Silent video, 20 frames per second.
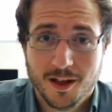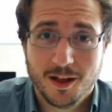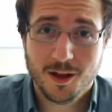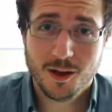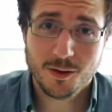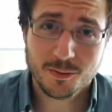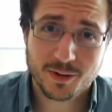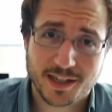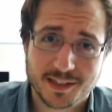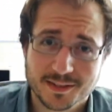
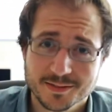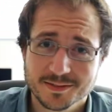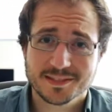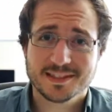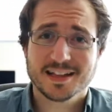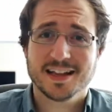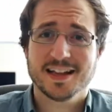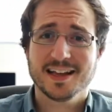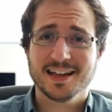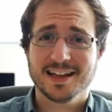Alright,
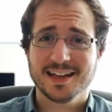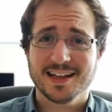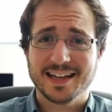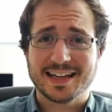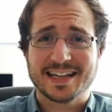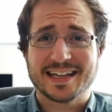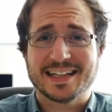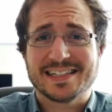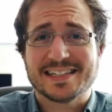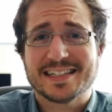
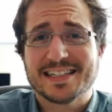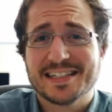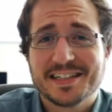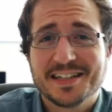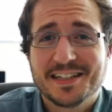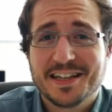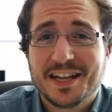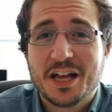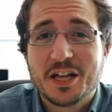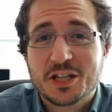hey guys,
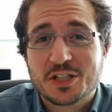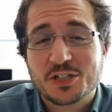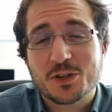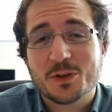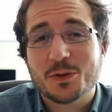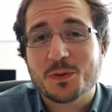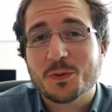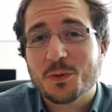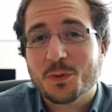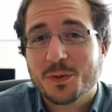
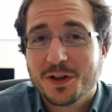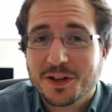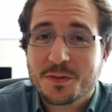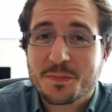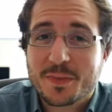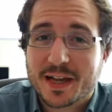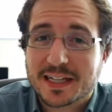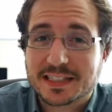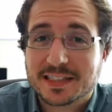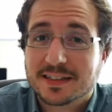so
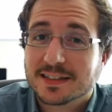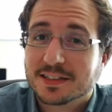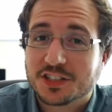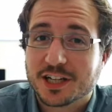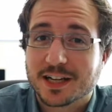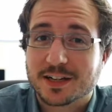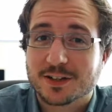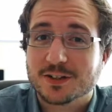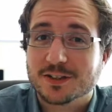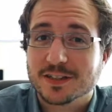welcome back to the
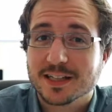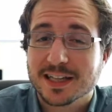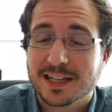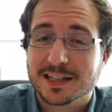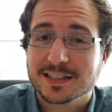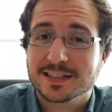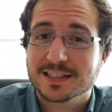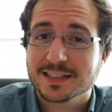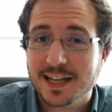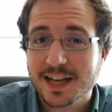channel,
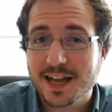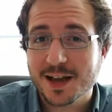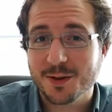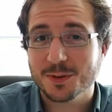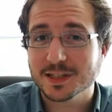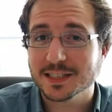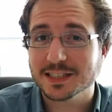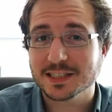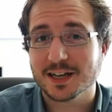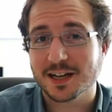and today I
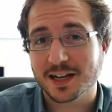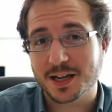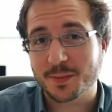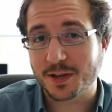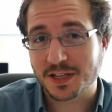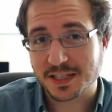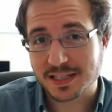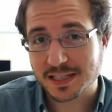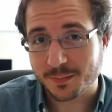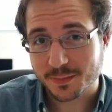want to talk
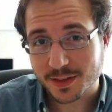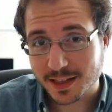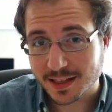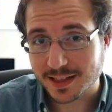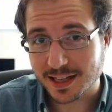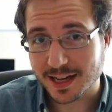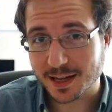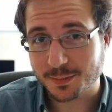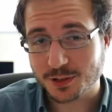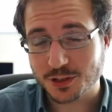about
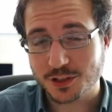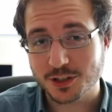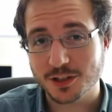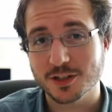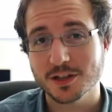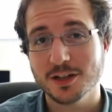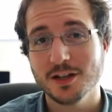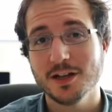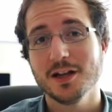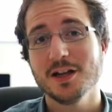something that I'm
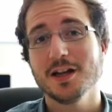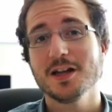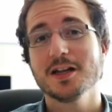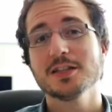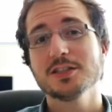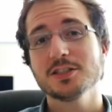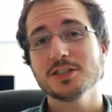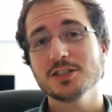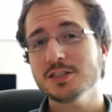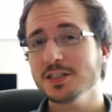sure
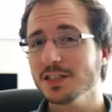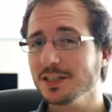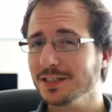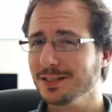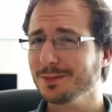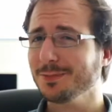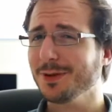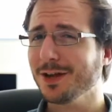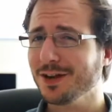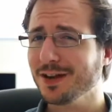
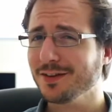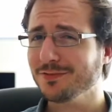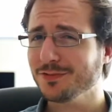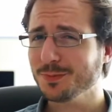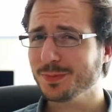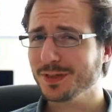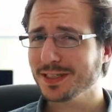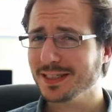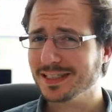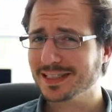just about
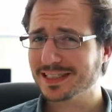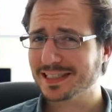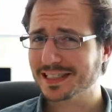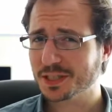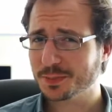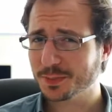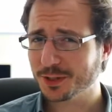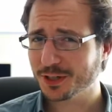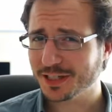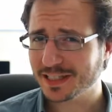everybody's
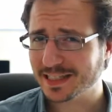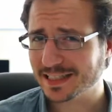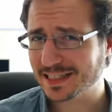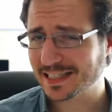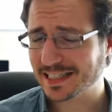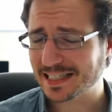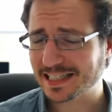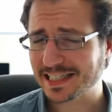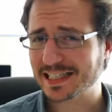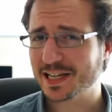
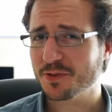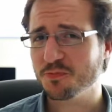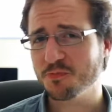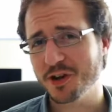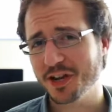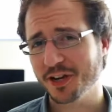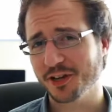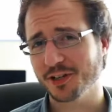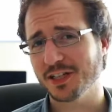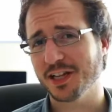experienced in some
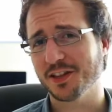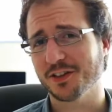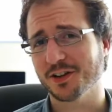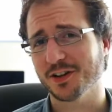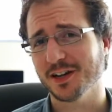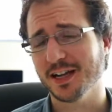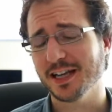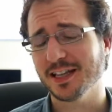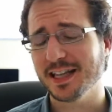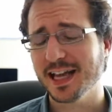way or
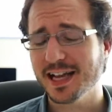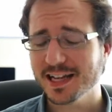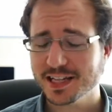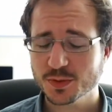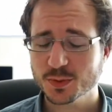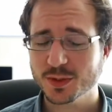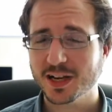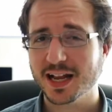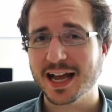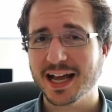another, and that
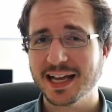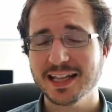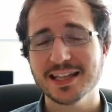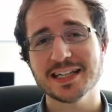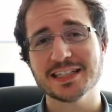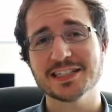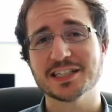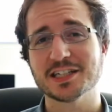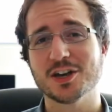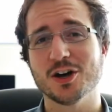is what I
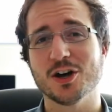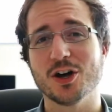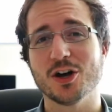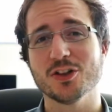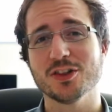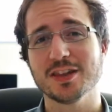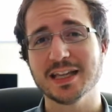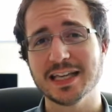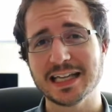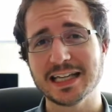like to
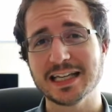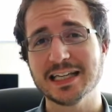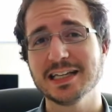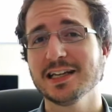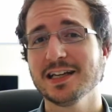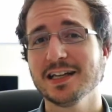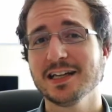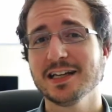call the